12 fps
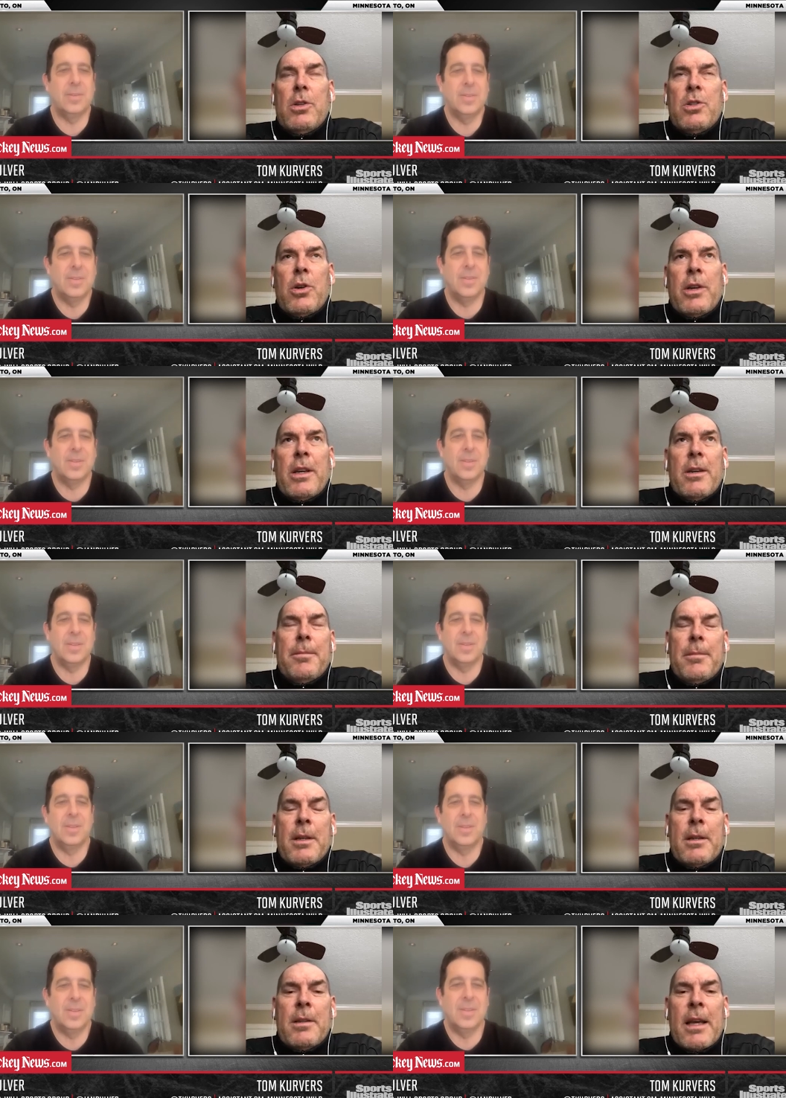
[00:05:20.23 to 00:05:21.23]
Speaker 1: So you
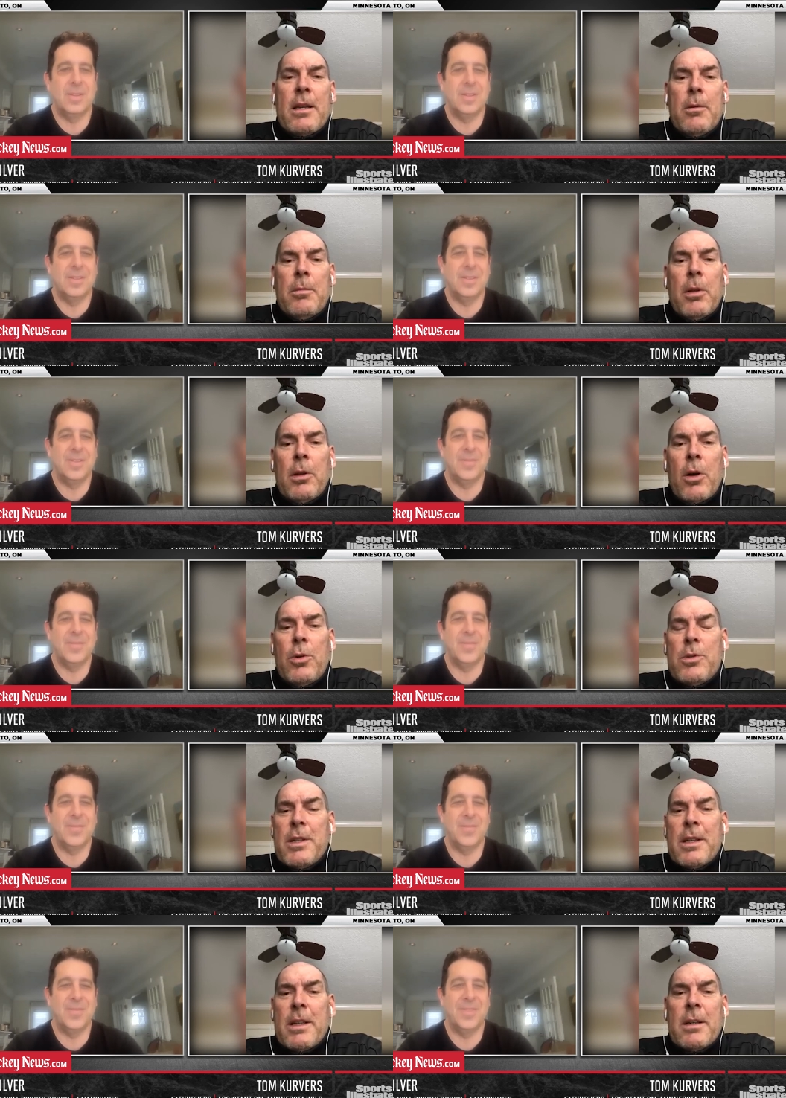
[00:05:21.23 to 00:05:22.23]
you take your
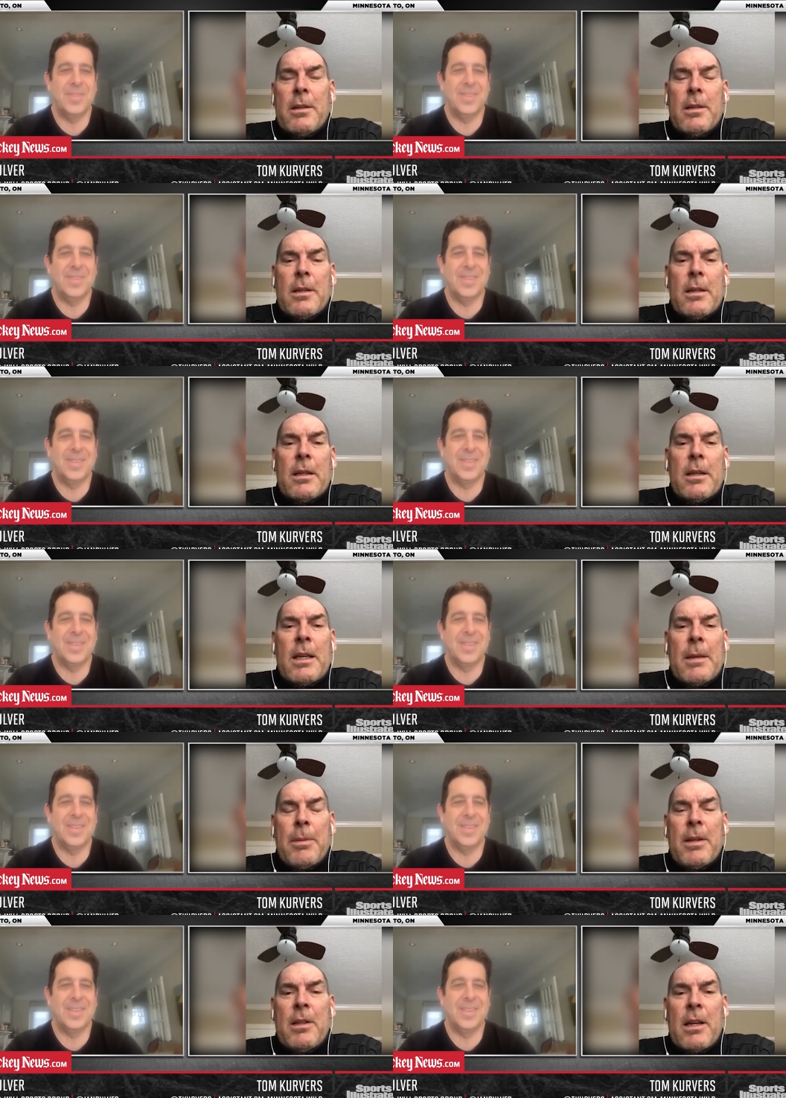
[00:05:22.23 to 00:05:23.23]
blows and you you
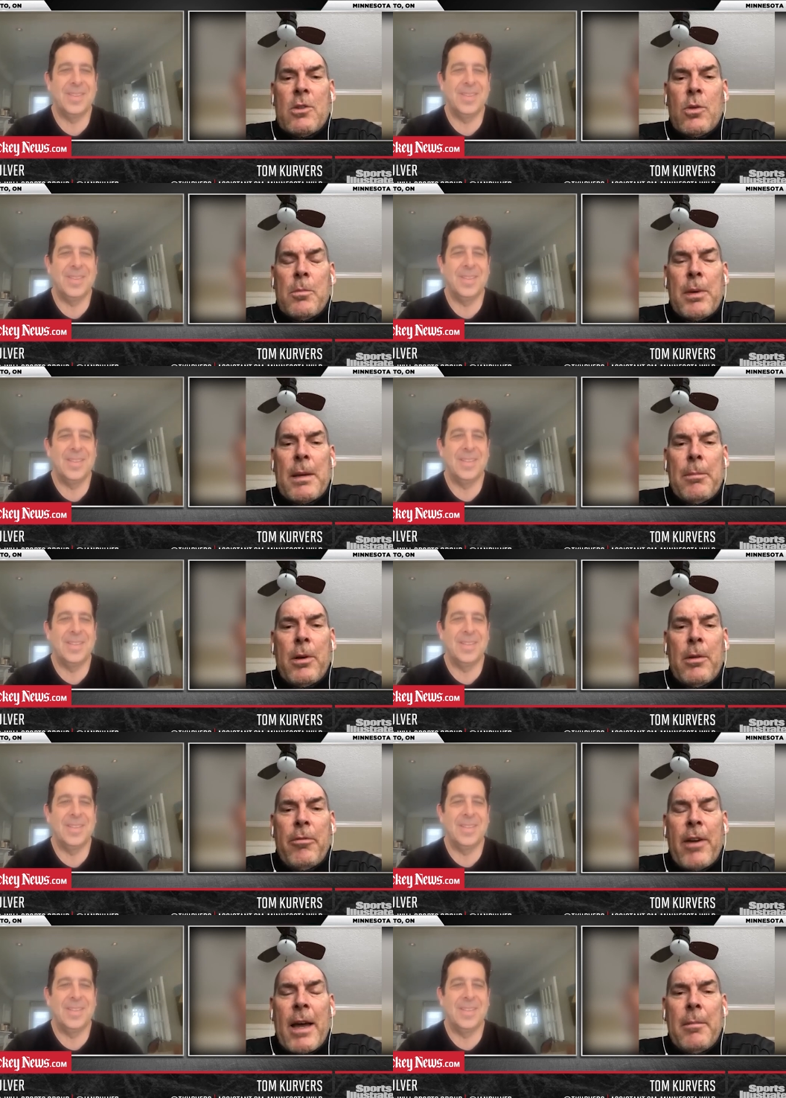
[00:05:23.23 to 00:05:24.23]
keep in touch with
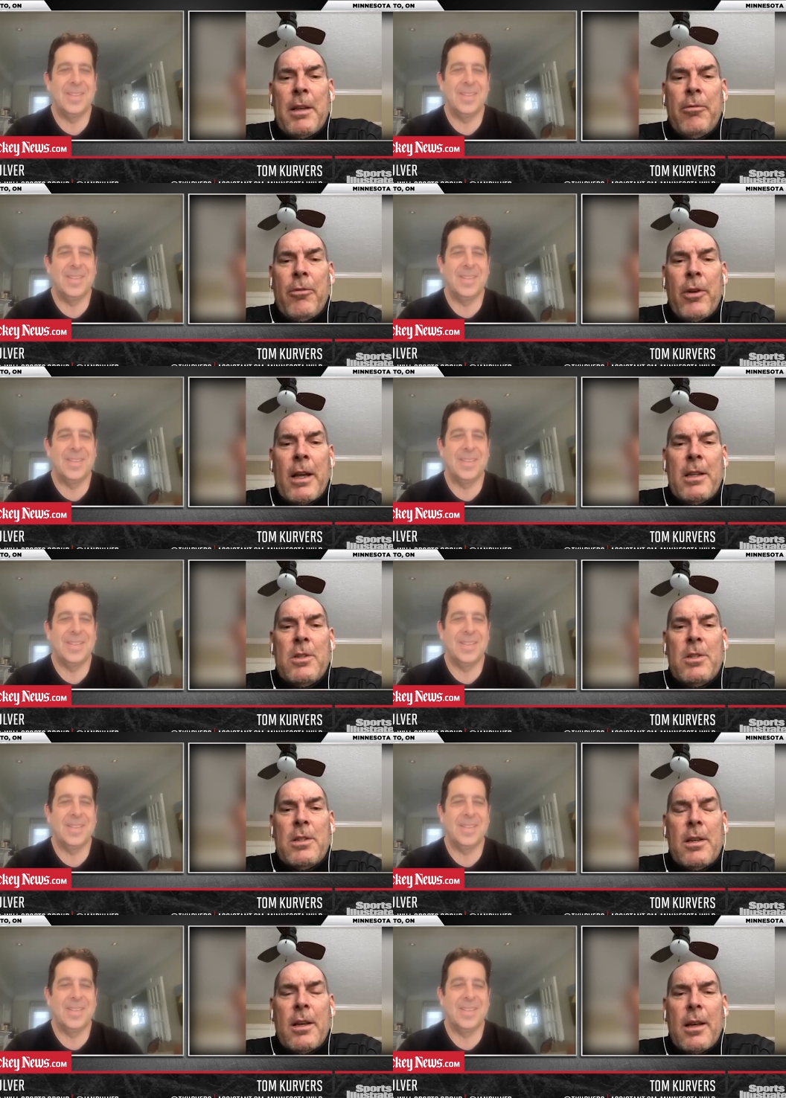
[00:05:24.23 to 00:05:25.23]
people, family,
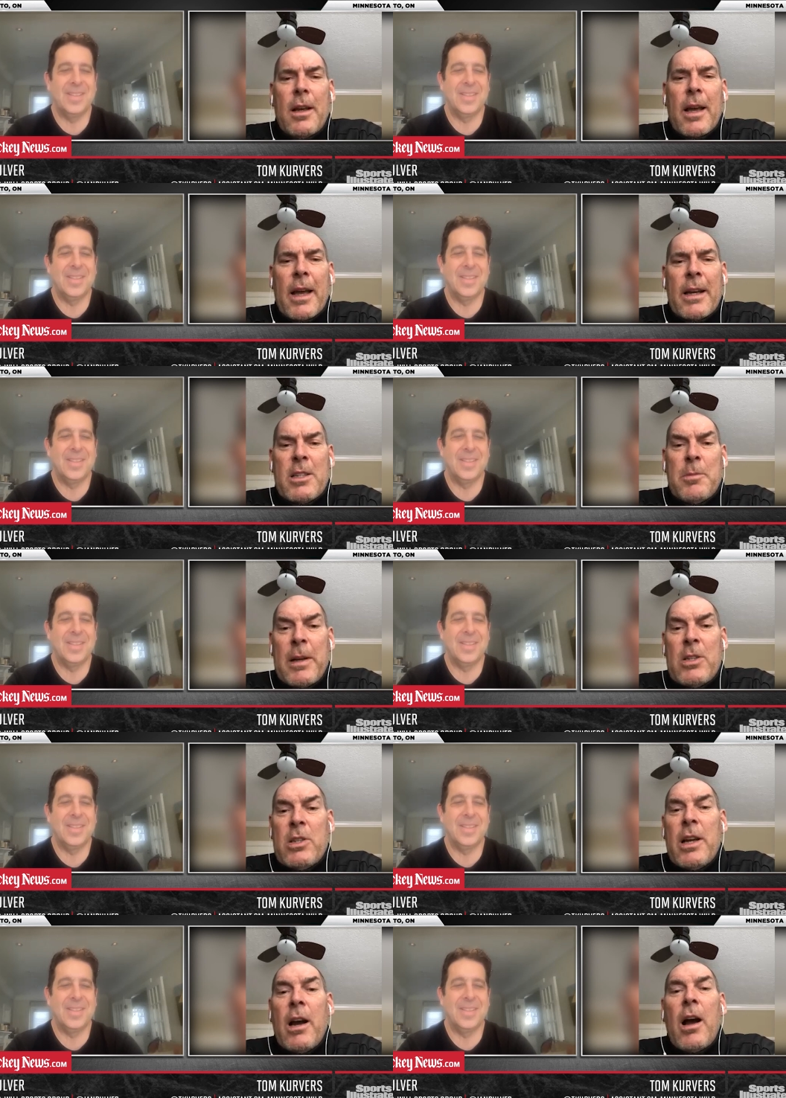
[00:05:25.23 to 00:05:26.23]
friends, and
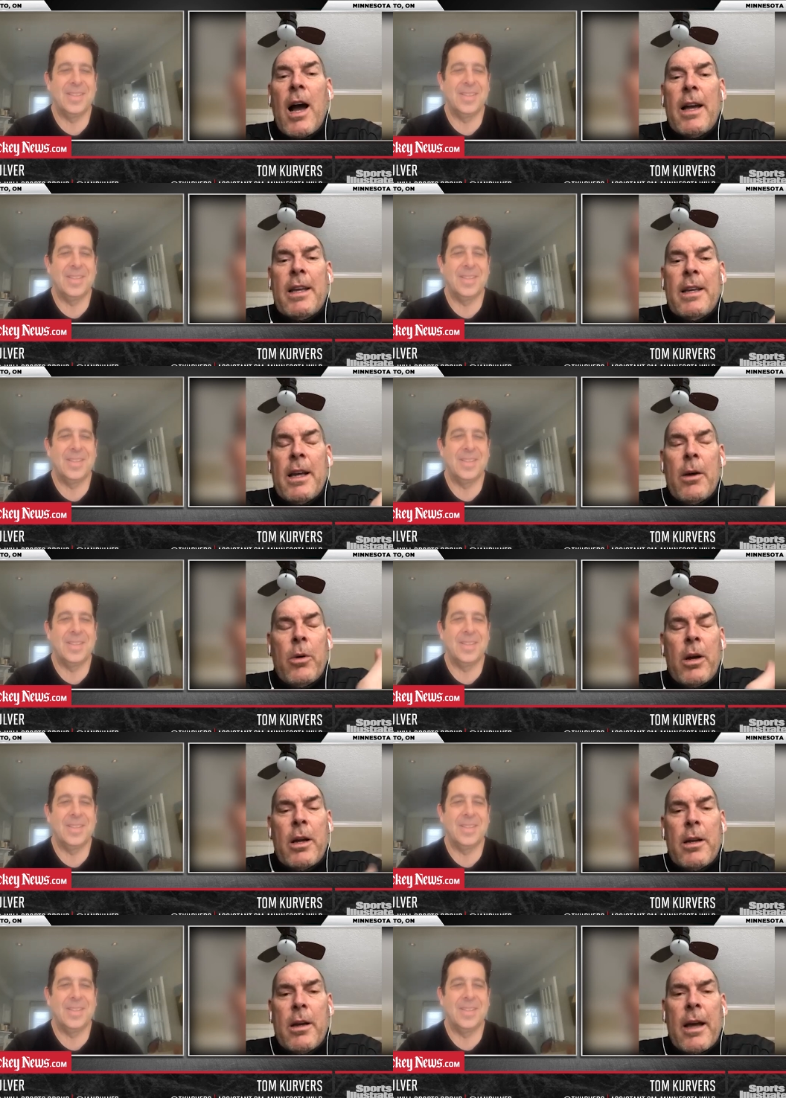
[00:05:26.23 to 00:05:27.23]
especially our hockey
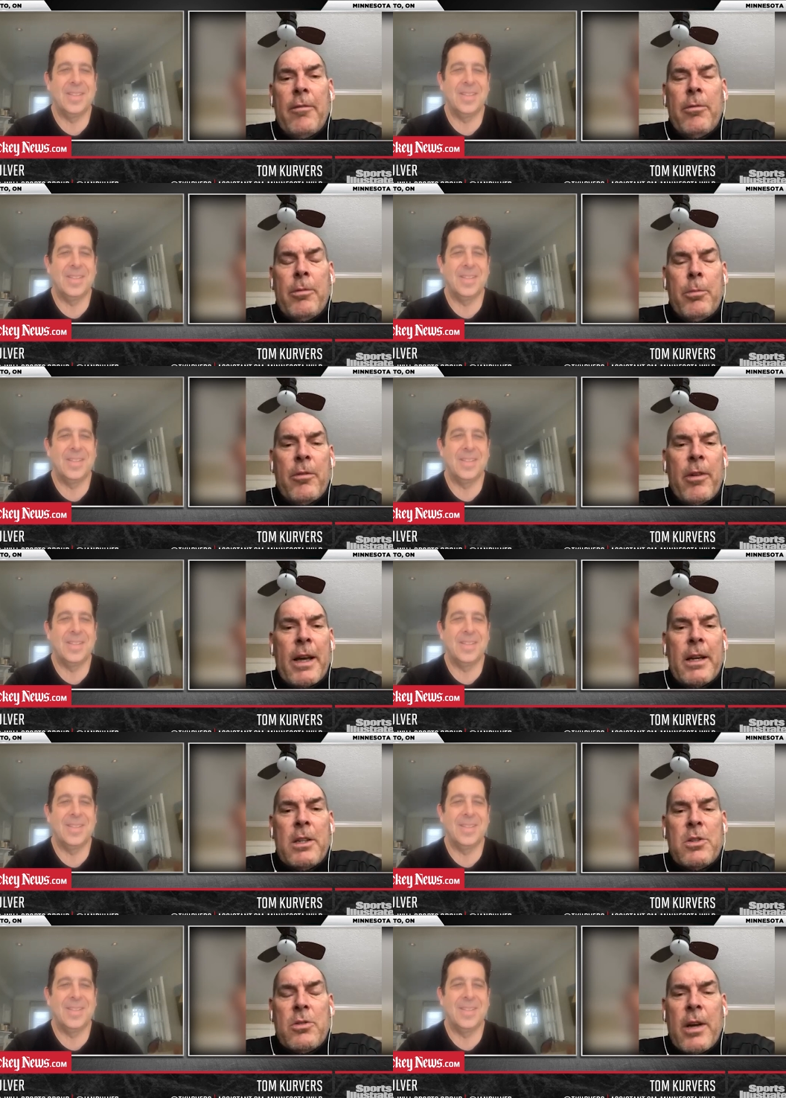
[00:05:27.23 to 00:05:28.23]
network have
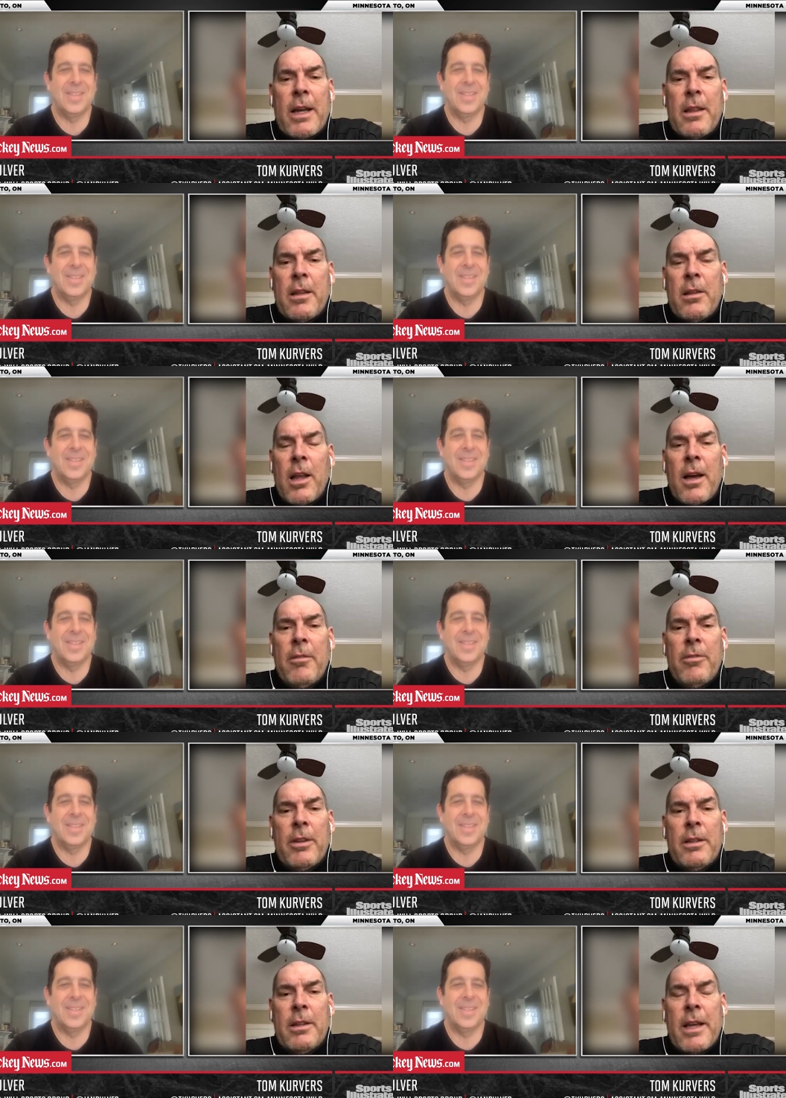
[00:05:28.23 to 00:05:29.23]
provided strength and
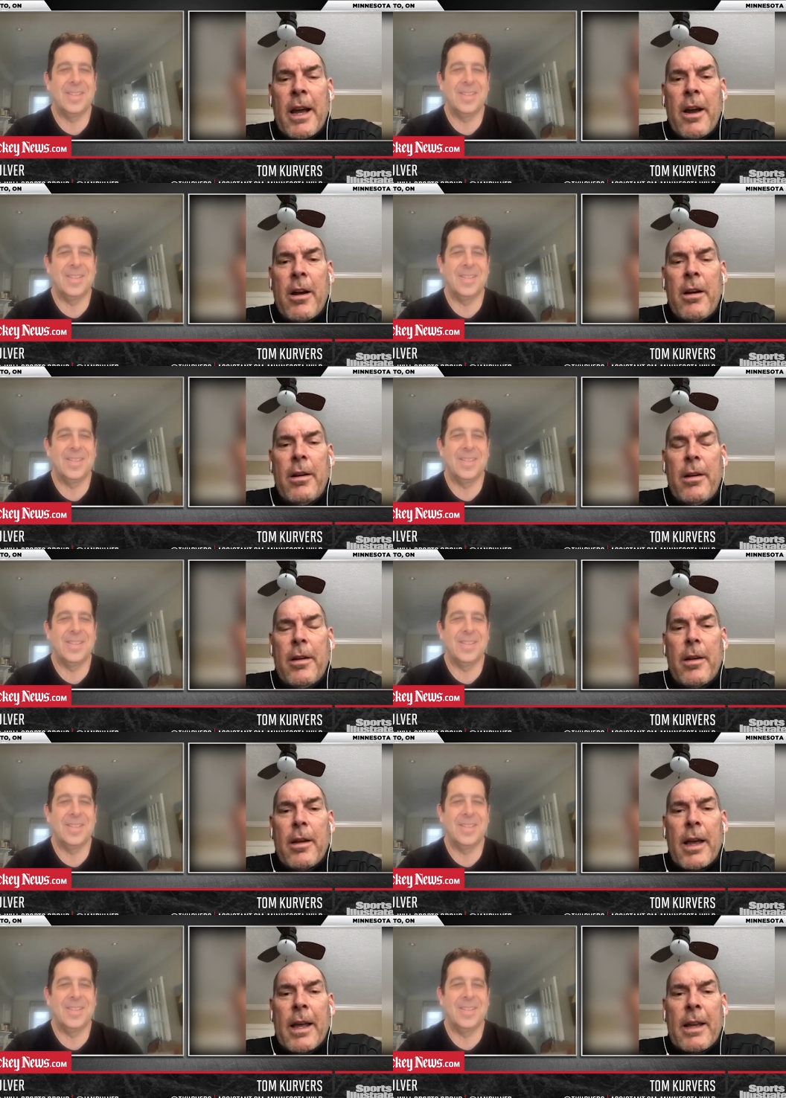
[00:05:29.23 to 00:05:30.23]
love and care
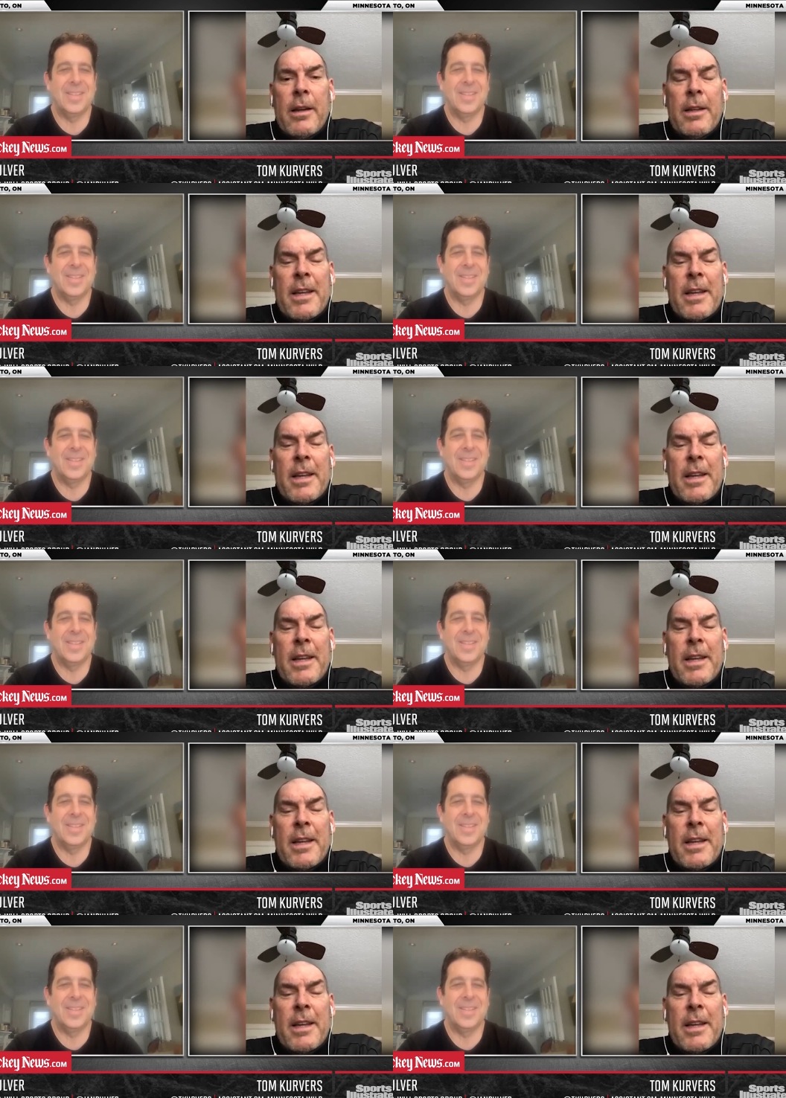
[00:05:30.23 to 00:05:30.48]
and